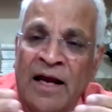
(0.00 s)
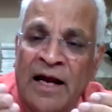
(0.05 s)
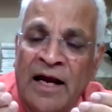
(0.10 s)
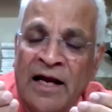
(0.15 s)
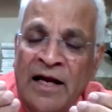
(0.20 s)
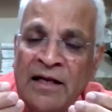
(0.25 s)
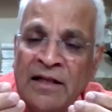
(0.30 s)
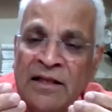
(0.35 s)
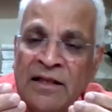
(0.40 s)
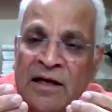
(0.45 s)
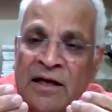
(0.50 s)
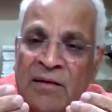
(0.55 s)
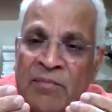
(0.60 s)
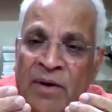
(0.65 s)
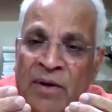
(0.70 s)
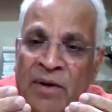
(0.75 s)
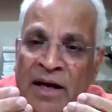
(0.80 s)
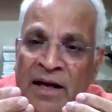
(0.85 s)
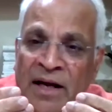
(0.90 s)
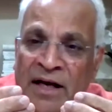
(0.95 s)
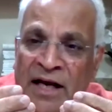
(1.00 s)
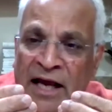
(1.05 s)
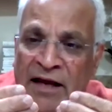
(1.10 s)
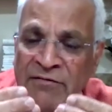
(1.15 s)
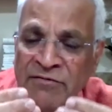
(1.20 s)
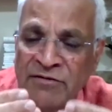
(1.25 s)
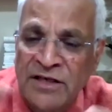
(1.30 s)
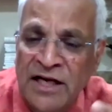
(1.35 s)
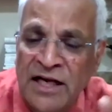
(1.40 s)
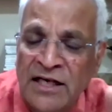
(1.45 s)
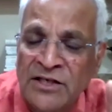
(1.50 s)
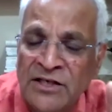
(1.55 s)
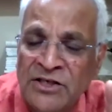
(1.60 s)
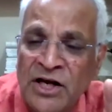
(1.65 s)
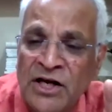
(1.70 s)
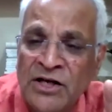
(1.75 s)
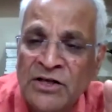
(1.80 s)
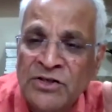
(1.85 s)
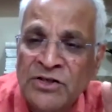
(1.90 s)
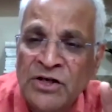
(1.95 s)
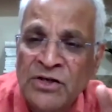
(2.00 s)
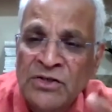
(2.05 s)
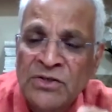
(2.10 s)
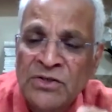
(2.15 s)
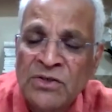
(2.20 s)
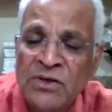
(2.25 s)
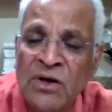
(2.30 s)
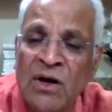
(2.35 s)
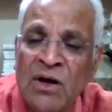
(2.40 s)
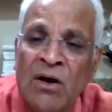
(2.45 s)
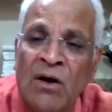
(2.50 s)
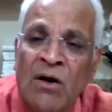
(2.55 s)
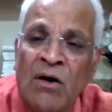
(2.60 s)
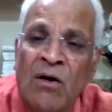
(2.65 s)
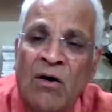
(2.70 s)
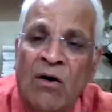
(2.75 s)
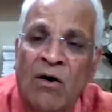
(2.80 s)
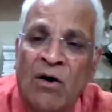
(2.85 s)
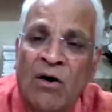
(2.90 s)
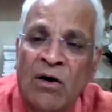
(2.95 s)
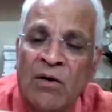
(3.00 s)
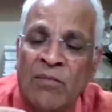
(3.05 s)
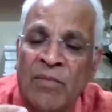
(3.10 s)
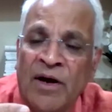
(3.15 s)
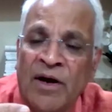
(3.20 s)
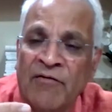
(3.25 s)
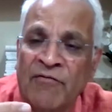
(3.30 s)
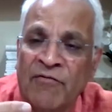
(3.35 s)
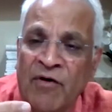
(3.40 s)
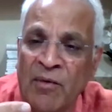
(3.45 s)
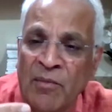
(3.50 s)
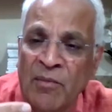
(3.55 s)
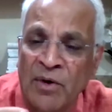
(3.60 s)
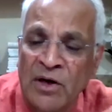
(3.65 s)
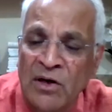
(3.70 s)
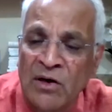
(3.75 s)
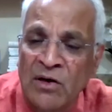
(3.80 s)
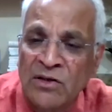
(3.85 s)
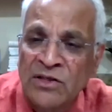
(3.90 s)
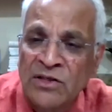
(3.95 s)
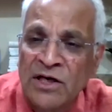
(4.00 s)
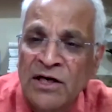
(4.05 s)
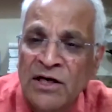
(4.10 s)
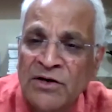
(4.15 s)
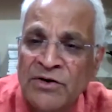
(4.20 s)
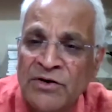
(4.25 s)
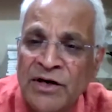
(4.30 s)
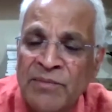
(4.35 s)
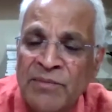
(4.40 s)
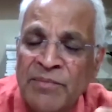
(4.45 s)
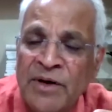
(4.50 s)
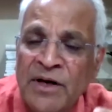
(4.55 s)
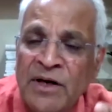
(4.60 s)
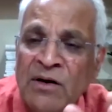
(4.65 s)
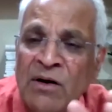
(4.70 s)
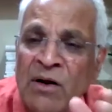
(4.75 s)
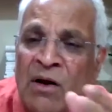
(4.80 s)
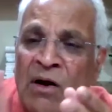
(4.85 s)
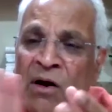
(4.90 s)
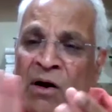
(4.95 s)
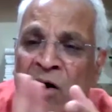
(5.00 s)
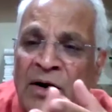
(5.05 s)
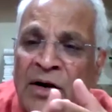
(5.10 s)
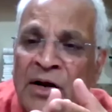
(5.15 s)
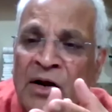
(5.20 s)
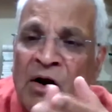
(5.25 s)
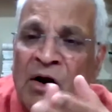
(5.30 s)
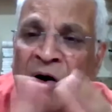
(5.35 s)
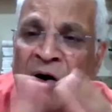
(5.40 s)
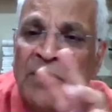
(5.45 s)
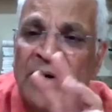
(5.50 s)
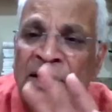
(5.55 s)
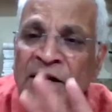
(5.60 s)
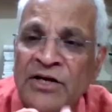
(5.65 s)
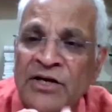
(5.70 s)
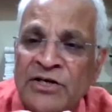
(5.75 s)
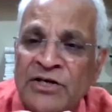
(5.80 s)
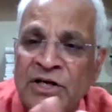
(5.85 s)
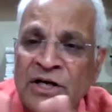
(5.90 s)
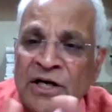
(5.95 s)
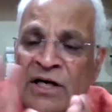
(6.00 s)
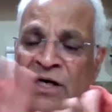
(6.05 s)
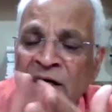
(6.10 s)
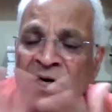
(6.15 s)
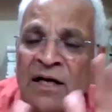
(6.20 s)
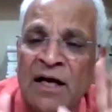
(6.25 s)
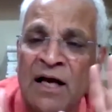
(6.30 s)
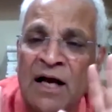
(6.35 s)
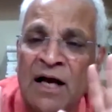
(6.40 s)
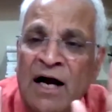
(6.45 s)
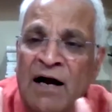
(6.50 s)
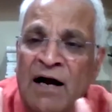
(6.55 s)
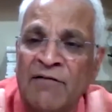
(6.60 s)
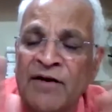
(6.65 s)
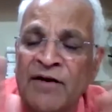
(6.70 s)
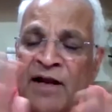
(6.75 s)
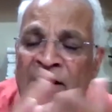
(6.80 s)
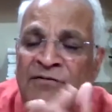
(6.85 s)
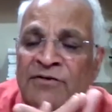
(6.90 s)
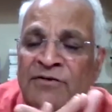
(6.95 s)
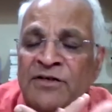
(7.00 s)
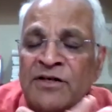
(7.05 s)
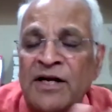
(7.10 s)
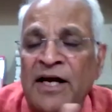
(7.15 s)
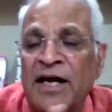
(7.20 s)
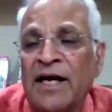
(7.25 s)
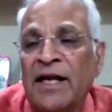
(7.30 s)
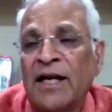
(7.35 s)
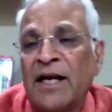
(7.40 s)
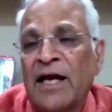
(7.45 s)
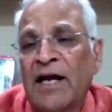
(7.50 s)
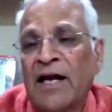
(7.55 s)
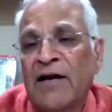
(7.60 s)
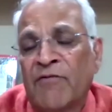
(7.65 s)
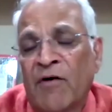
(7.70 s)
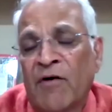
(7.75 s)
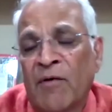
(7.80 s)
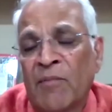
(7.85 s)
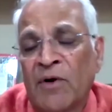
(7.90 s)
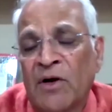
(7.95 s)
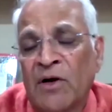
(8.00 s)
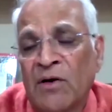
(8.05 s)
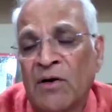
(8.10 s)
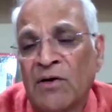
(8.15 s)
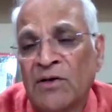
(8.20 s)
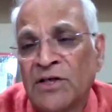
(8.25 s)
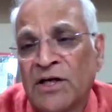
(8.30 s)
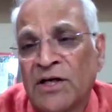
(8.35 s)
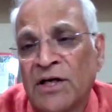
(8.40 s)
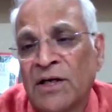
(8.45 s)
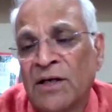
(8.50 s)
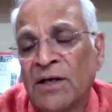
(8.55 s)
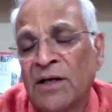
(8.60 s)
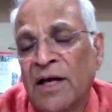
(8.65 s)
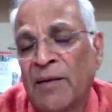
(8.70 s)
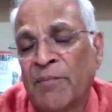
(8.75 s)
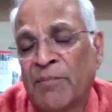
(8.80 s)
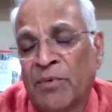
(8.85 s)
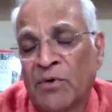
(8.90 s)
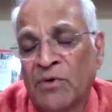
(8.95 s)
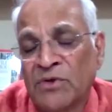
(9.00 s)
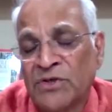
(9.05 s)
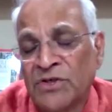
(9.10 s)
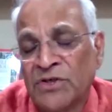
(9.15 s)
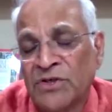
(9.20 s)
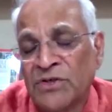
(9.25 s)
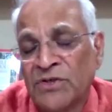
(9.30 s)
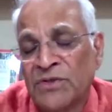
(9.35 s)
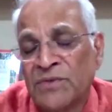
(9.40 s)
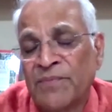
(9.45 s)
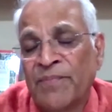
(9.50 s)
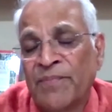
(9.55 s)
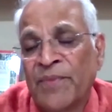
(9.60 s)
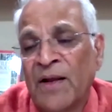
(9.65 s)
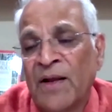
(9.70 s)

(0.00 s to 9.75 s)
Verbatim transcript: either by lifestyle changes or by pharmacological treatment or a combination of lifestyle and pharmacological approaches.